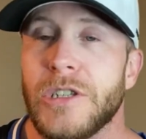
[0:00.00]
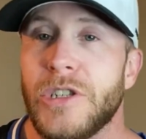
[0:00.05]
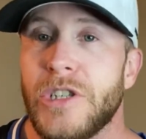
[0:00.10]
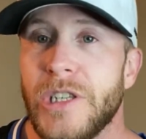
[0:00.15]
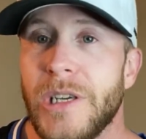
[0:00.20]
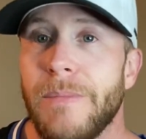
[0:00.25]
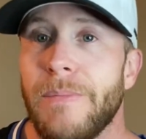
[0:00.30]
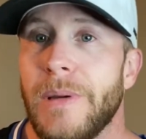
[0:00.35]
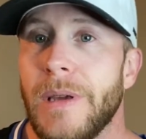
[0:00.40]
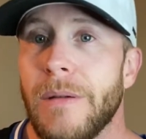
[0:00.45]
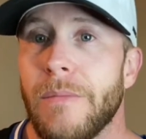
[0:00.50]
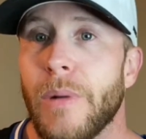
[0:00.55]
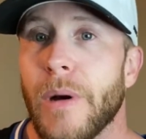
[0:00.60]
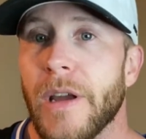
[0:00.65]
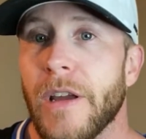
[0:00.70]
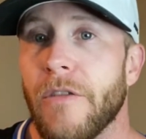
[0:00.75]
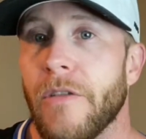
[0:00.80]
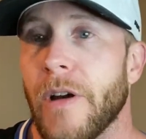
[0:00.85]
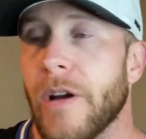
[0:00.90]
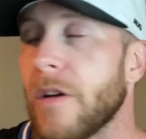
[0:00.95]
GP
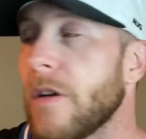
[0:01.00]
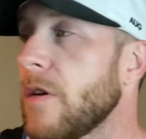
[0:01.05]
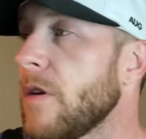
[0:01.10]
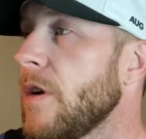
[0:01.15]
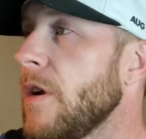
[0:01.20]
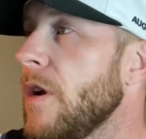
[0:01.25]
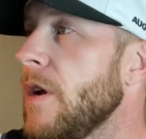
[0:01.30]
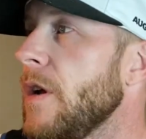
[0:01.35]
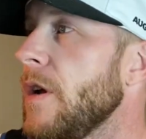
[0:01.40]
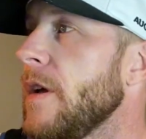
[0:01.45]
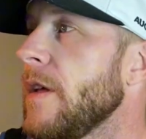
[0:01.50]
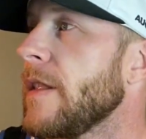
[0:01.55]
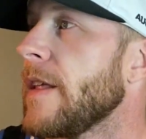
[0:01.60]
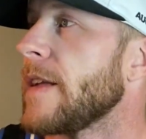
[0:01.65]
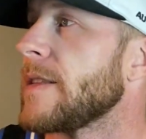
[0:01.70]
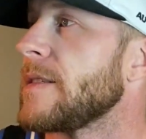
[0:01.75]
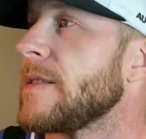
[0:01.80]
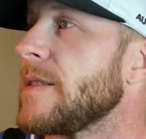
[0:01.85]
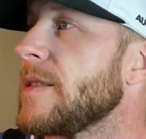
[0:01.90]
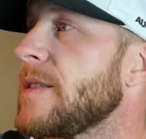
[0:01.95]
bike record.
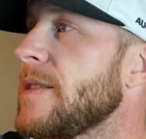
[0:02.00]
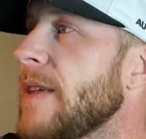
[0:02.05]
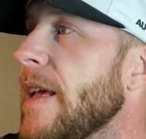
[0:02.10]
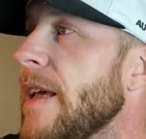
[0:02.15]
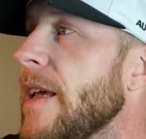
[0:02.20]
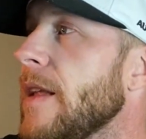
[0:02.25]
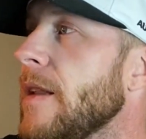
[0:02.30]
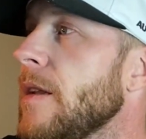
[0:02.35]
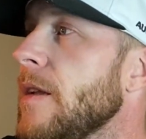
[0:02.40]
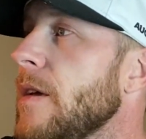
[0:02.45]
That's insane.